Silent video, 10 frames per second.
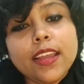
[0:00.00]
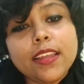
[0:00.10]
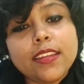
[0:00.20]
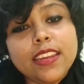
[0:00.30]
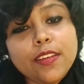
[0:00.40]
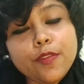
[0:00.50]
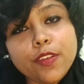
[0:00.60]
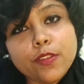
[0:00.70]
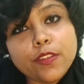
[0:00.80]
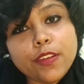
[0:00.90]
in the near
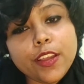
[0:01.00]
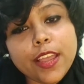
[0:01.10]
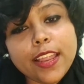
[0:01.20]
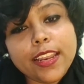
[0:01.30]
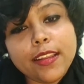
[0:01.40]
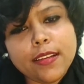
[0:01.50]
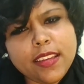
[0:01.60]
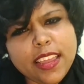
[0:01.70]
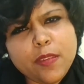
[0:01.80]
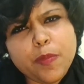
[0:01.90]
future it can
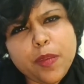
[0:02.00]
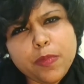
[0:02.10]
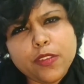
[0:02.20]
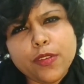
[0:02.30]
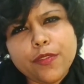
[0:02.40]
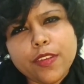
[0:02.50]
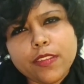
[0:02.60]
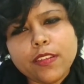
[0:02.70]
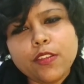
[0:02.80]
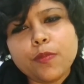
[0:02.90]
get people to
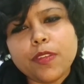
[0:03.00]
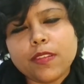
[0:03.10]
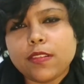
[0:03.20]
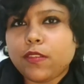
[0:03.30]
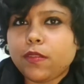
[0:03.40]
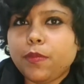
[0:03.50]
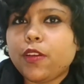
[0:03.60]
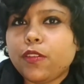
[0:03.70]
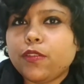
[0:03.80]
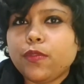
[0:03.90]
invest in your business,
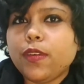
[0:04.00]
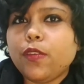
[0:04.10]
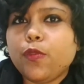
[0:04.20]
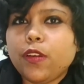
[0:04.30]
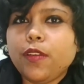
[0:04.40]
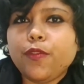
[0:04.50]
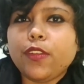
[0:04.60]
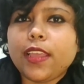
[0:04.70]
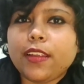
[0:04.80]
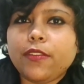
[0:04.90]
because we are working for
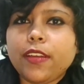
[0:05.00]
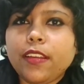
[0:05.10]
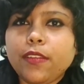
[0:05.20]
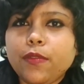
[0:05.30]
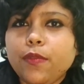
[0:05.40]
that, right?